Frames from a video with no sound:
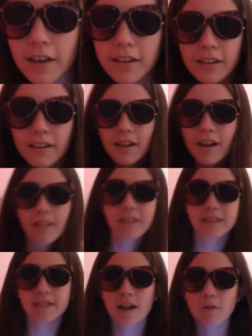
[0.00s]
Okay, this
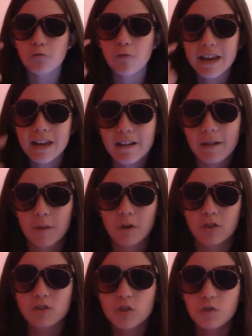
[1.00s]
is how ready I am. I've
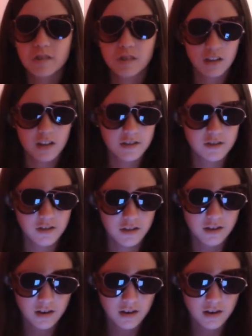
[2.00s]
got 2 sunglasses on.